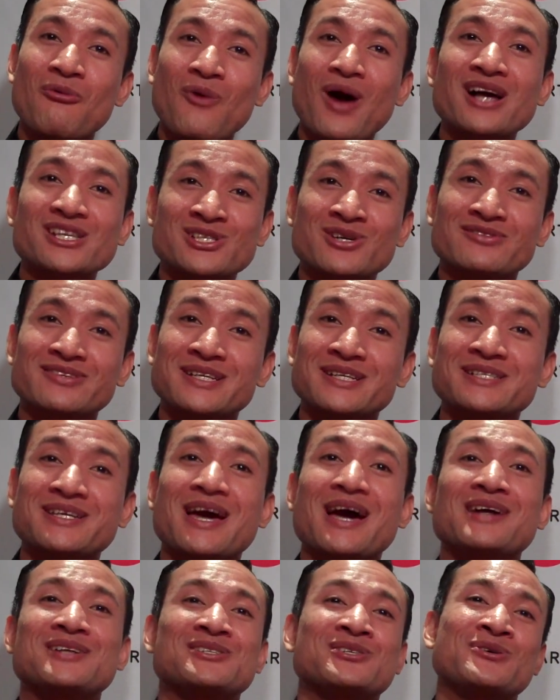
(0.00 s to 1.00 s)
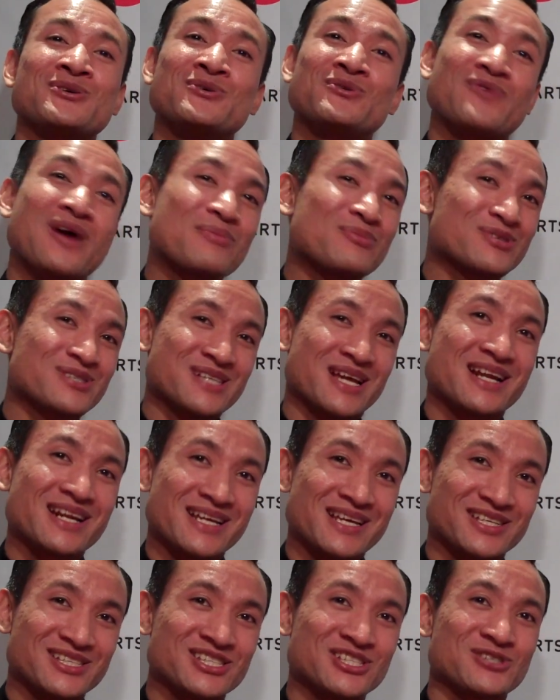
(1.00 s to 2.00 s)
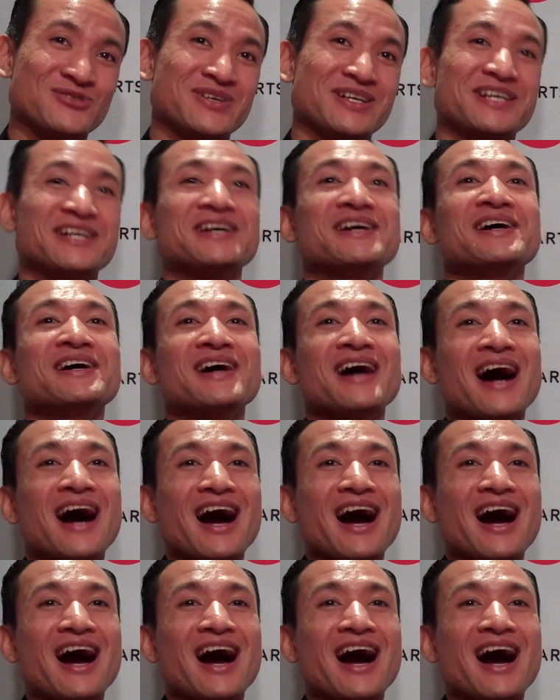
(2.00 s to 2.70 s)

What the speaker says: watch over the dance, who represent history,